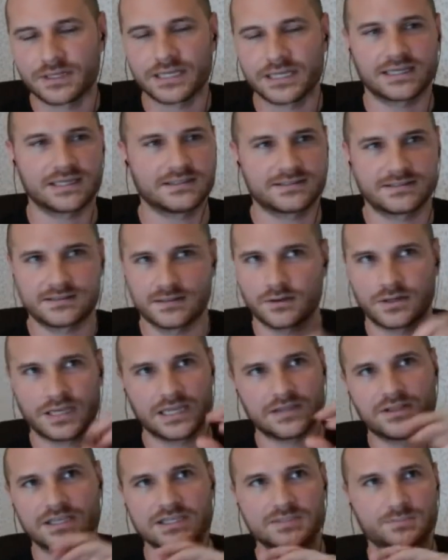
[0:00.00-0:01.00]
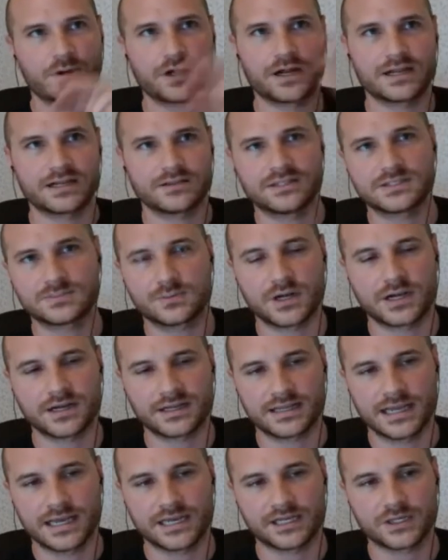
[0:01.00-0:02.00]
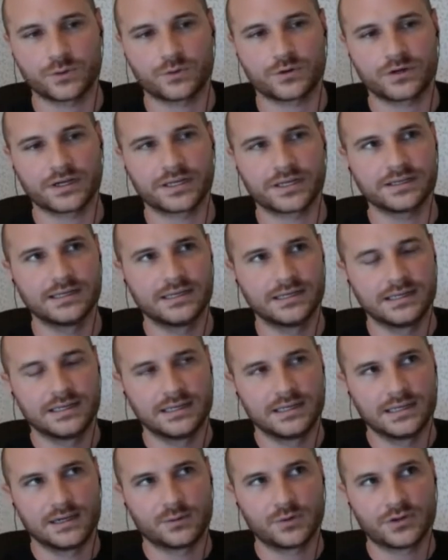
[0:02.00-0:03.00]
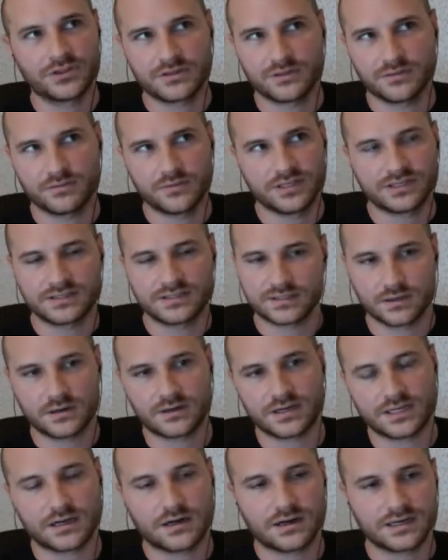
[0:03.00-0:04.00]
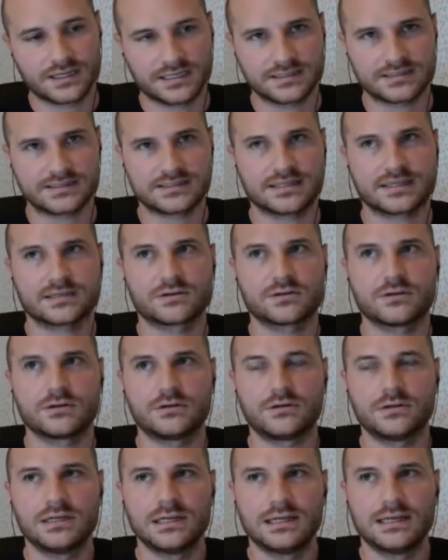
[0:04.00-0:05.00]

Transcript: Like, it's okay, this product category with this starting audience signal,